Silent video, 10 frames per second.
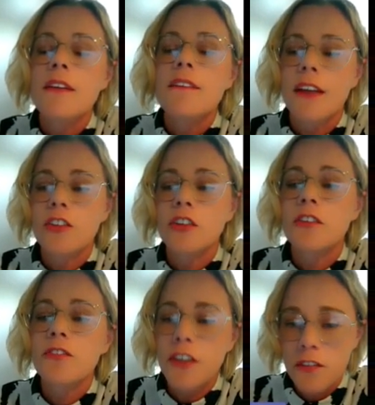Schedule
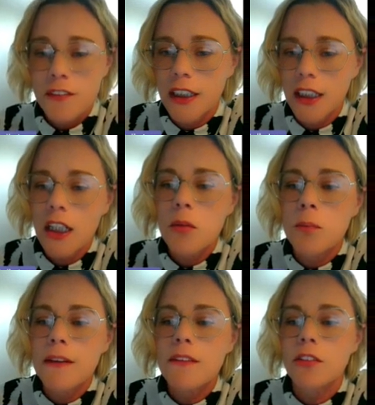15,
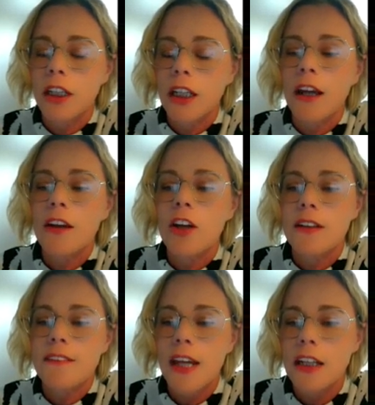metering
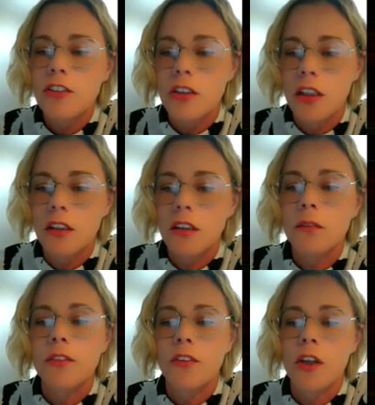accreditation,
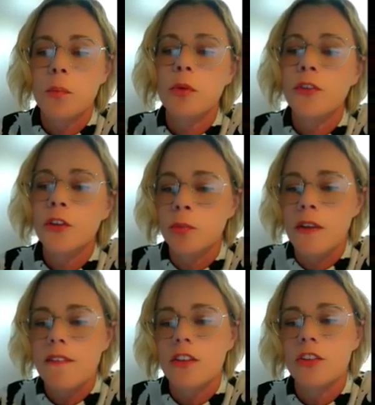we've got the
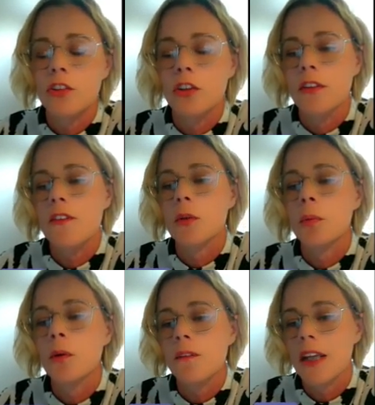performance assurance
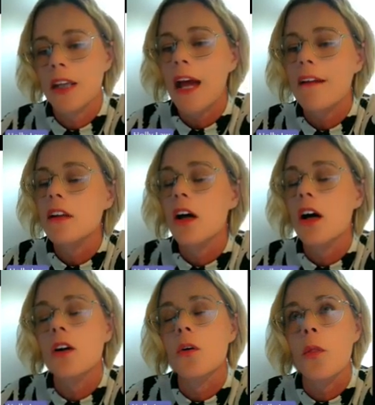reporting
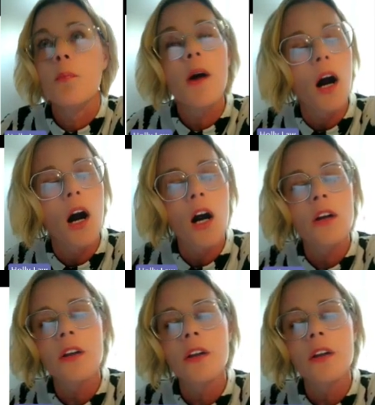catalogue, or the PARC,